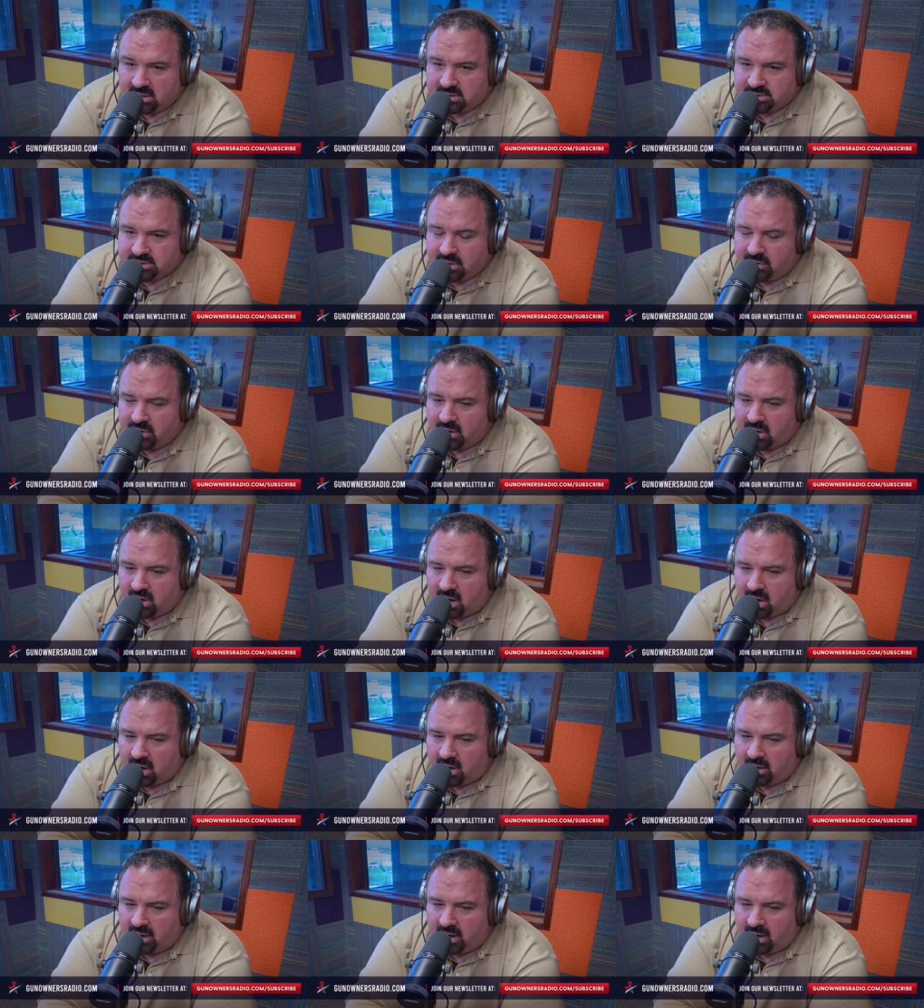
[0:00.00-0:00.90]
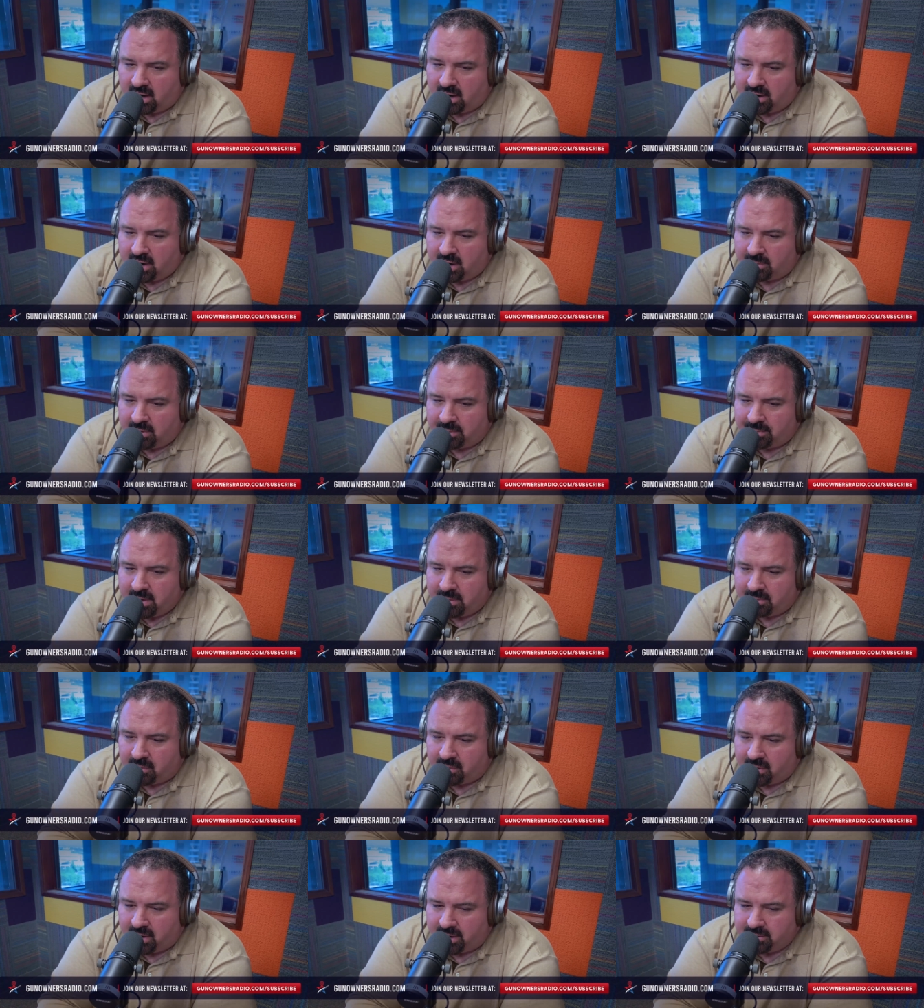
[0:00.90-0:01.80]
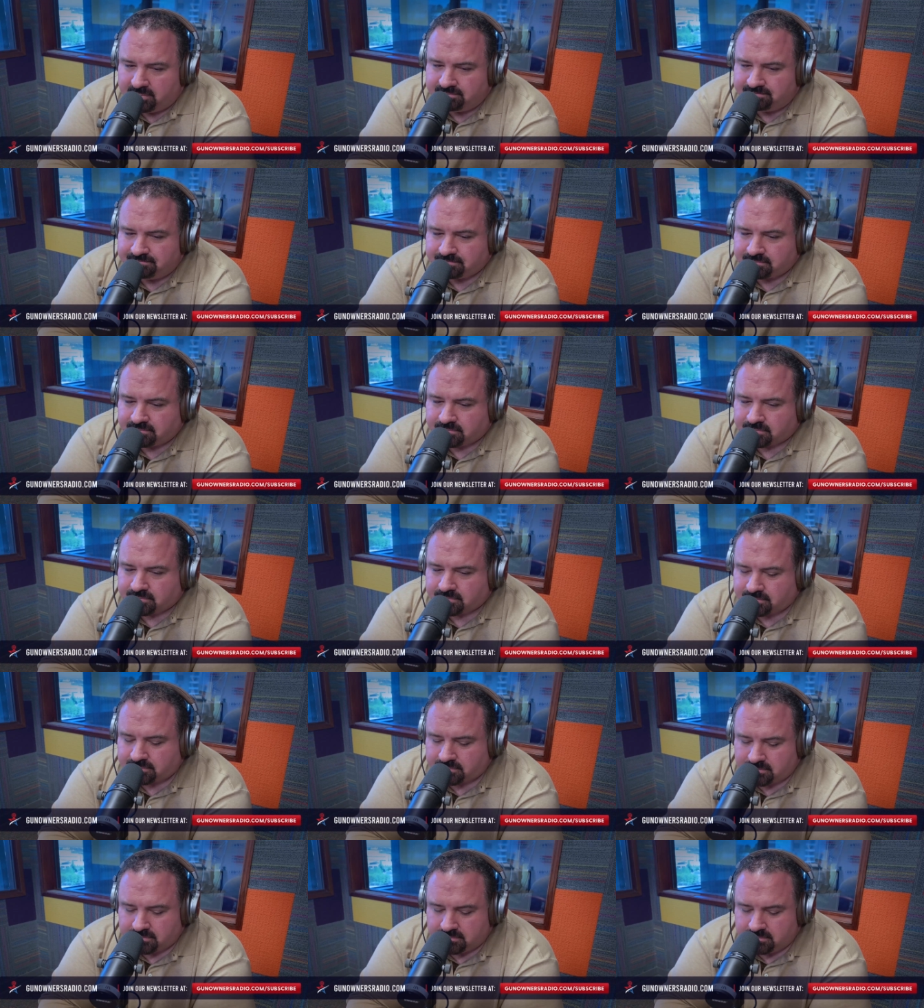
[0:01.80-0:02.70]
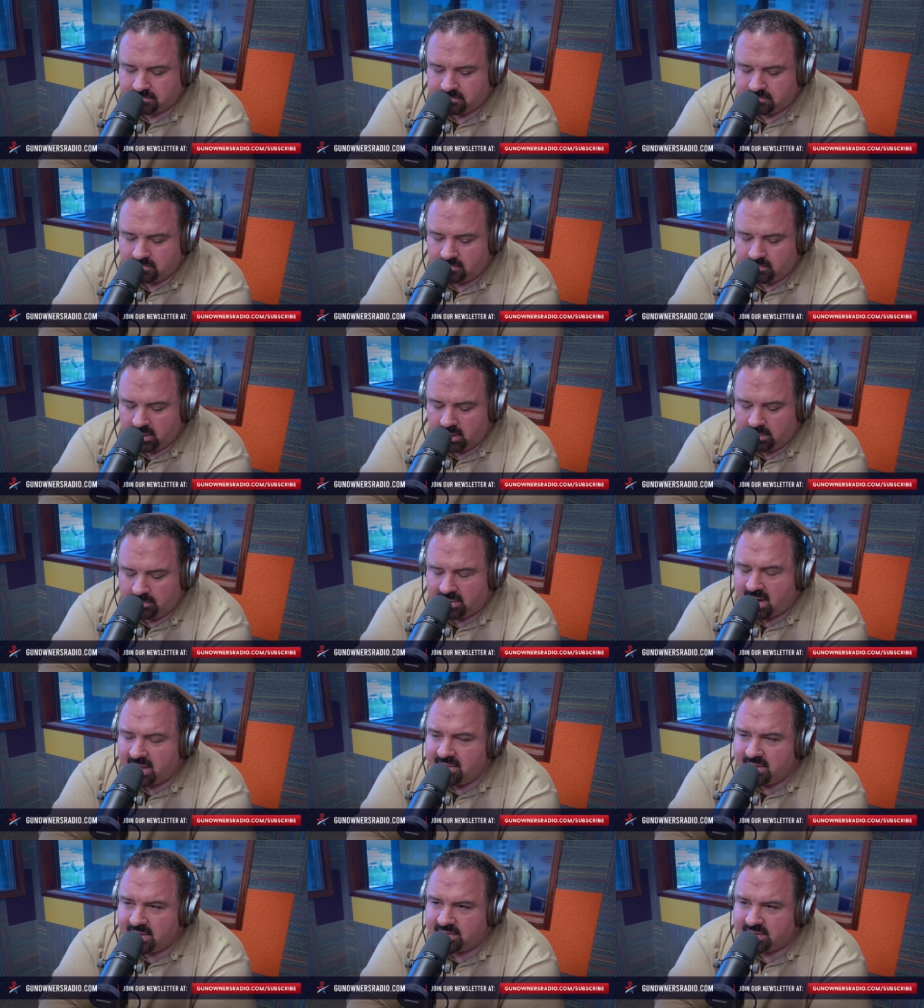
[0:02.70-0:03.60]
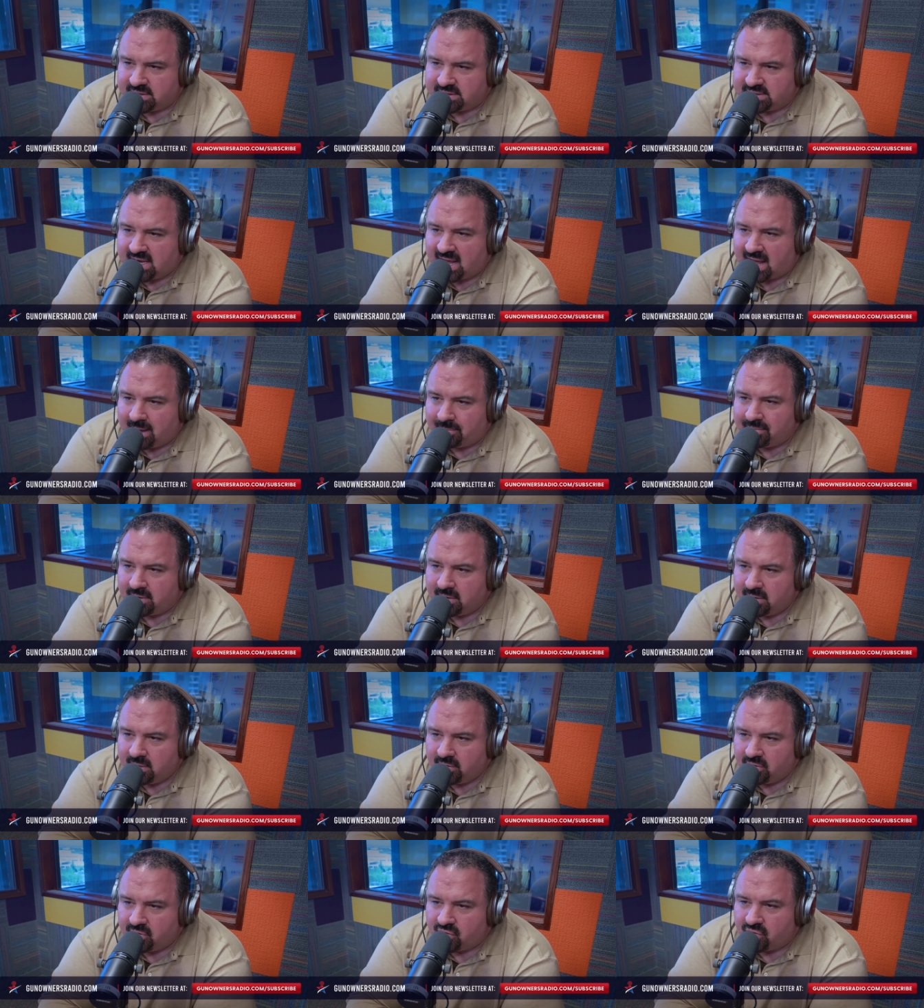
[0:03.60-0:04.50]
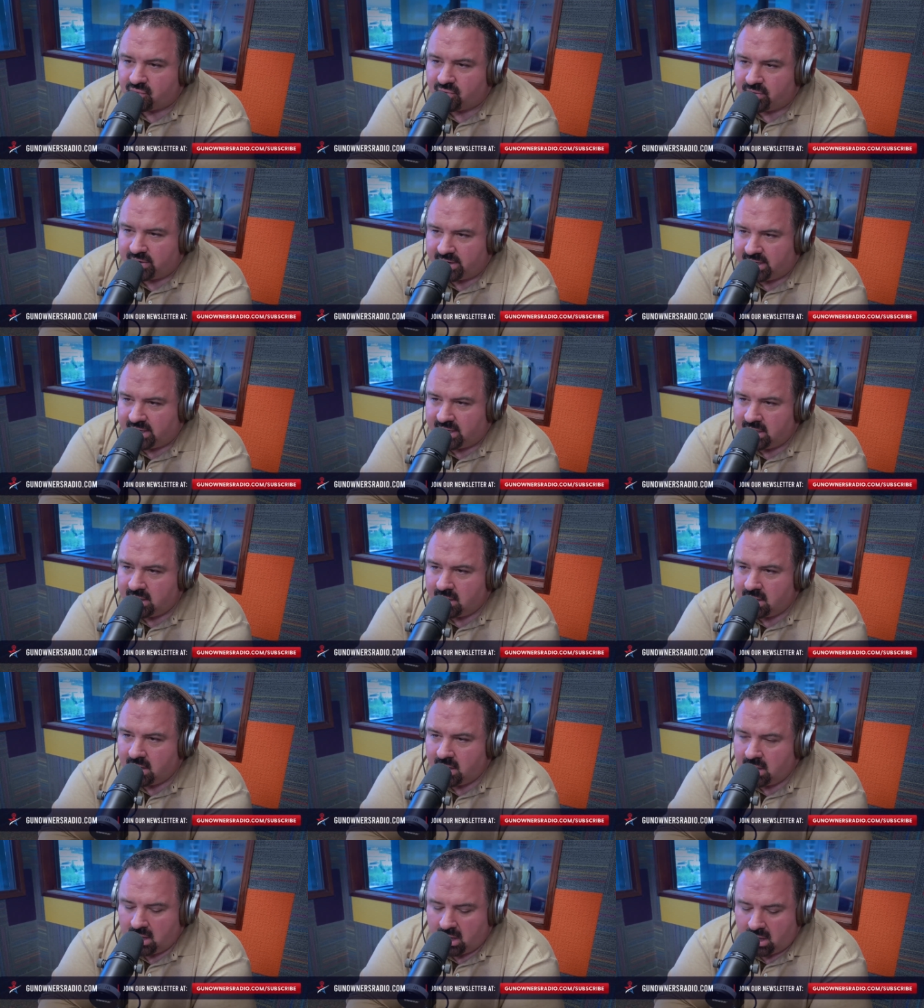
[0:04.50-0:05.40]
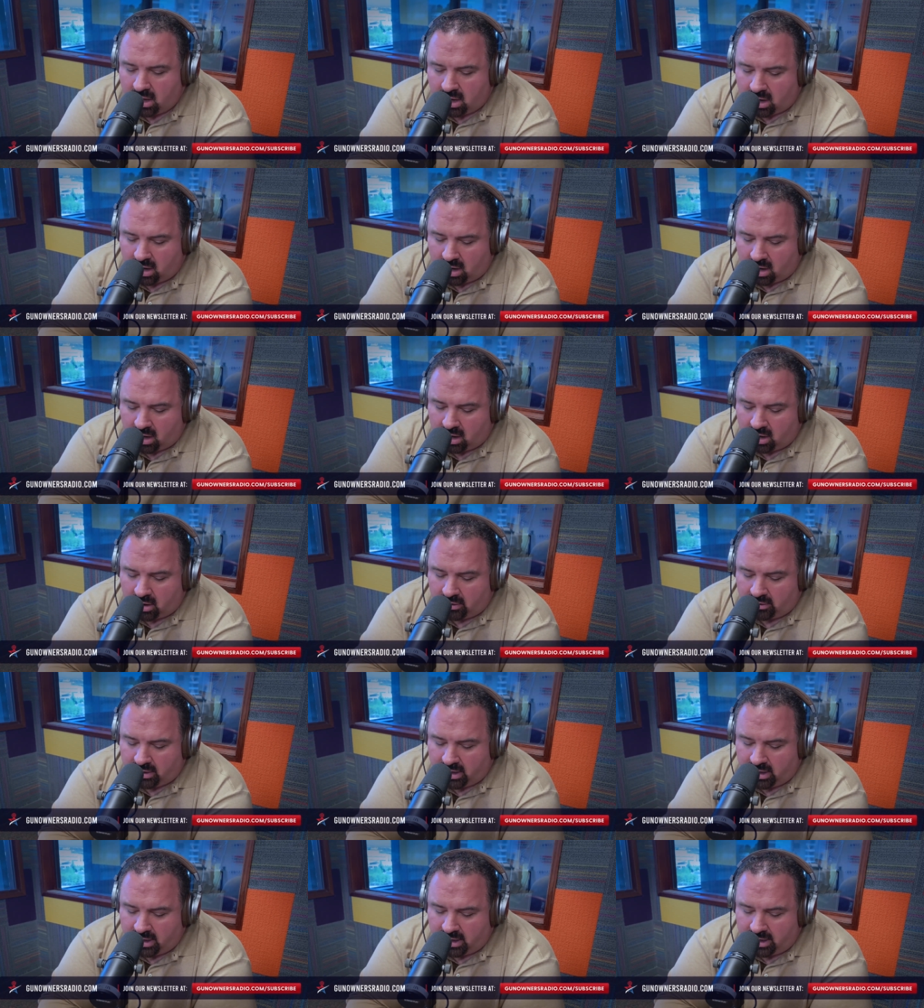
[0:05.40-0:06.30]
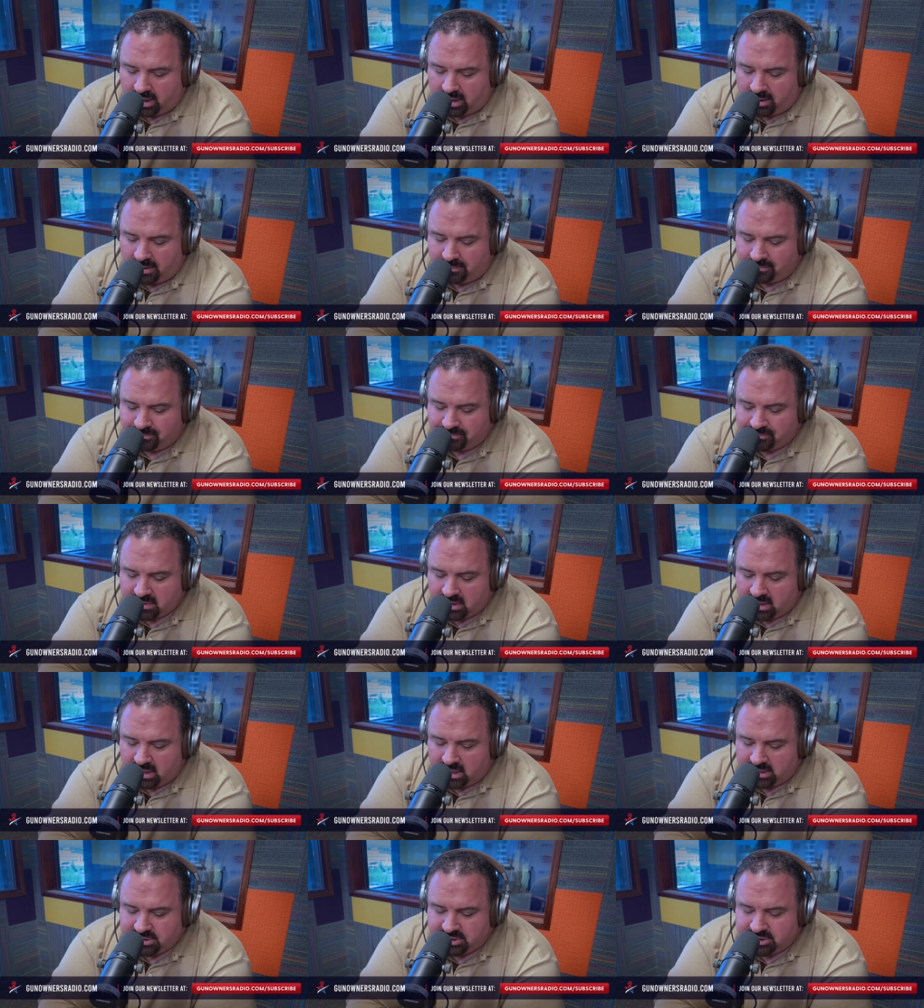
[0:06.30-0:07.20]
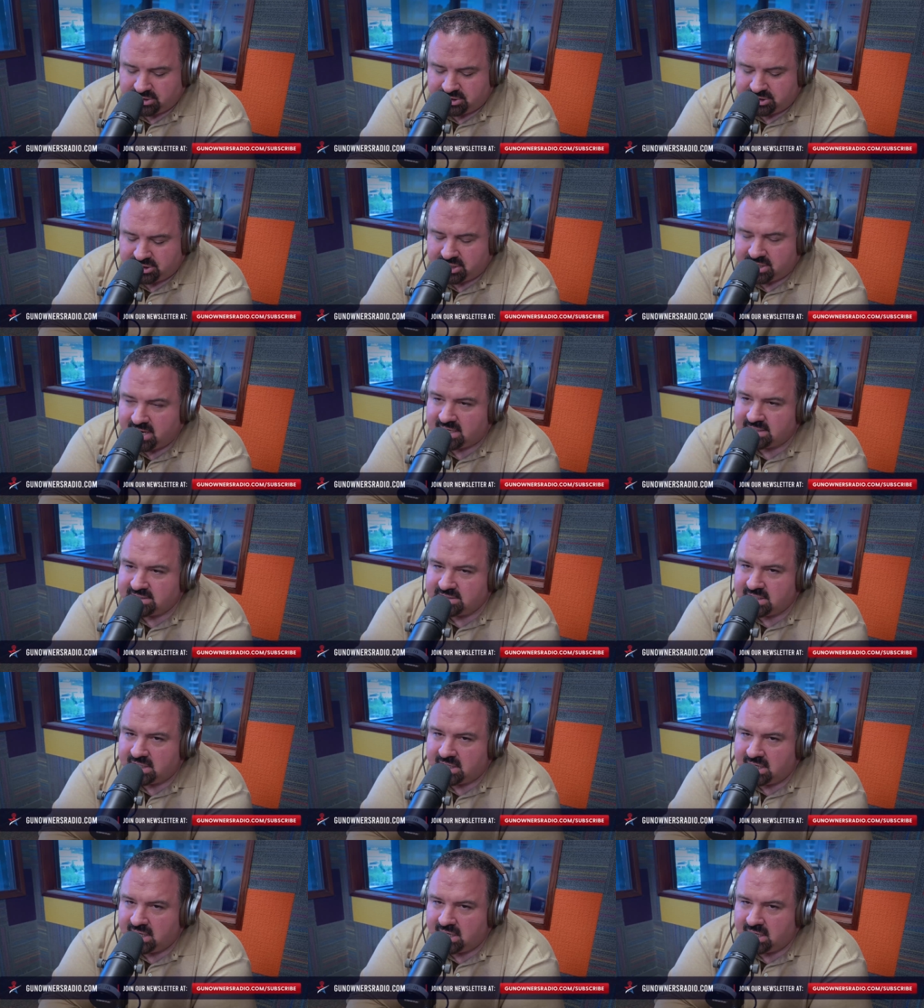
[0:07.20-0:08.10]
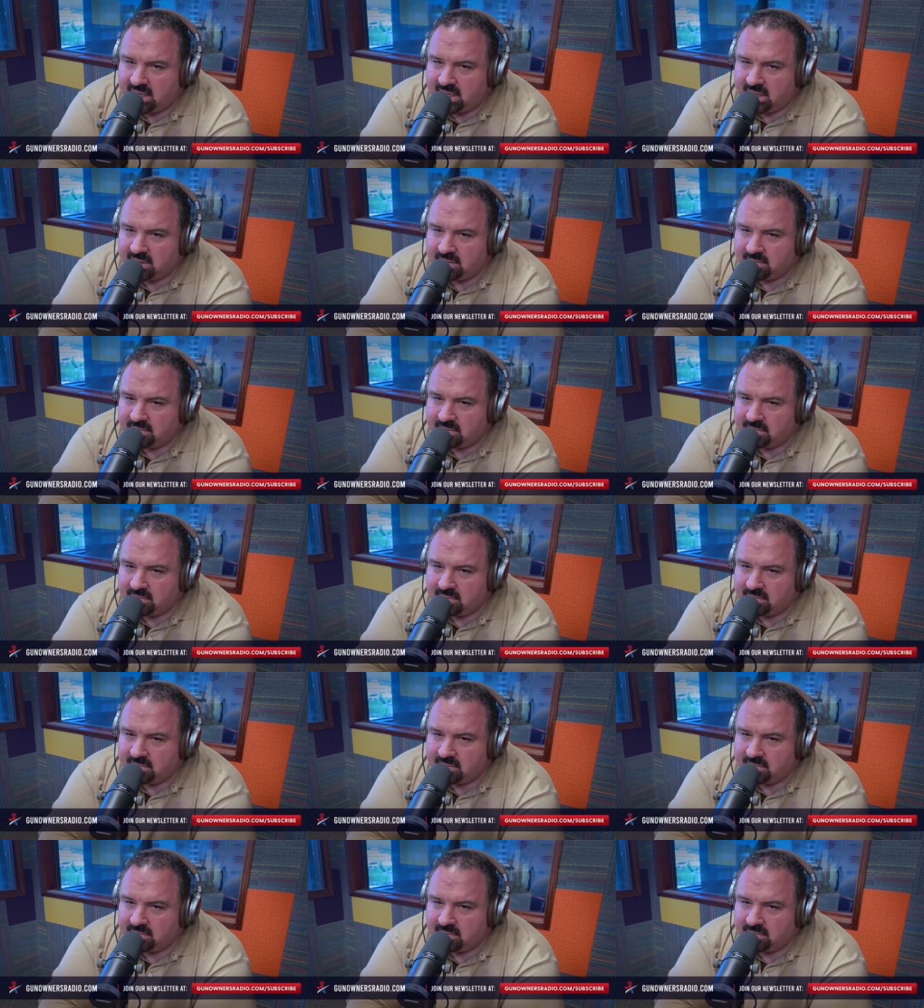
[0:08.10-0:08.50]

So there are uh, a number of people running, but I think the top three are um, uh, Janessa.